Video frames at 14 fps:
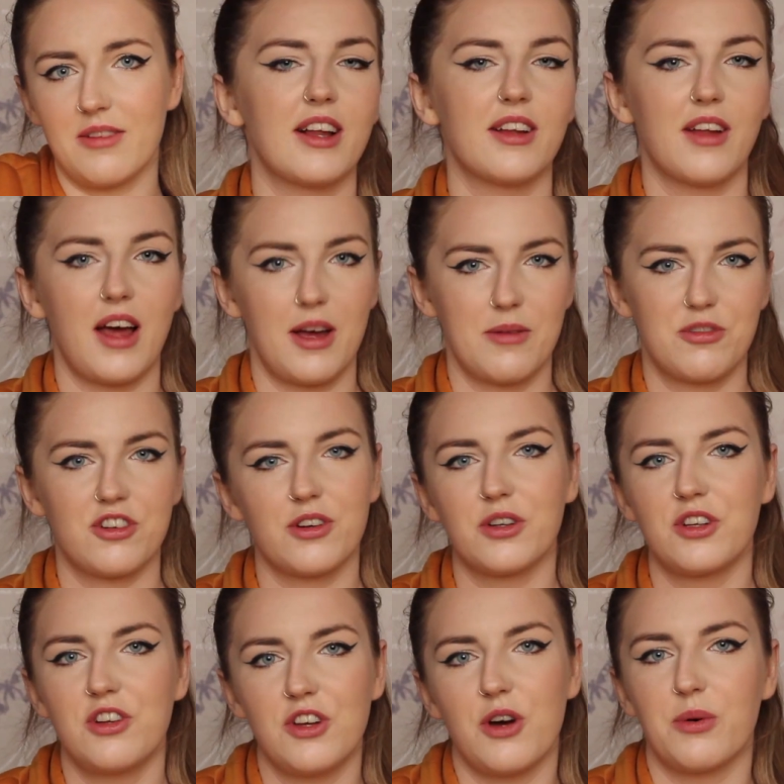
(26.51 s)
But I'm sure
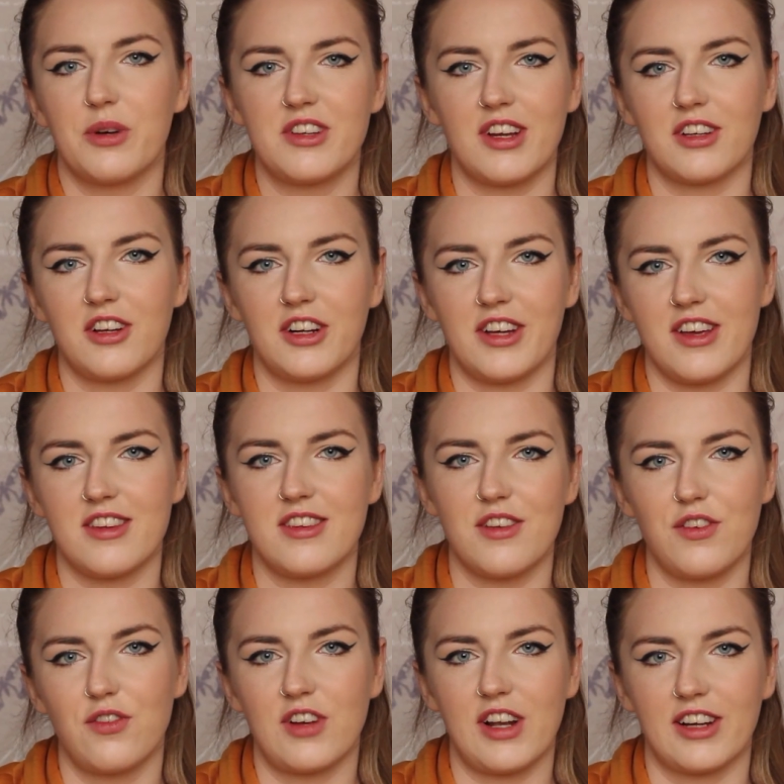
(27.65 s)
you know what TikTok is
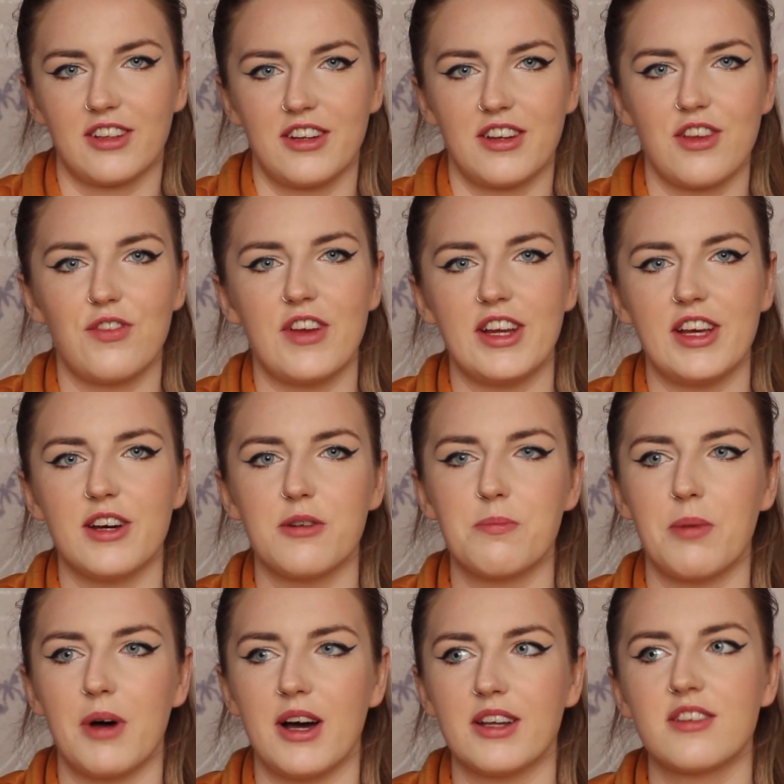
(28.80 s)
if you've clicked on this video,
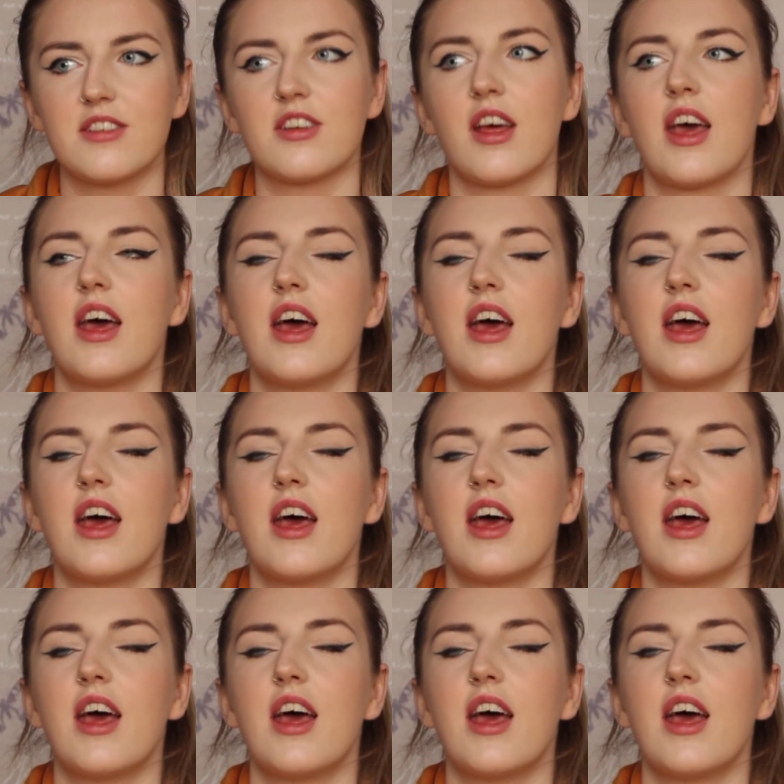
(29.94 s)
but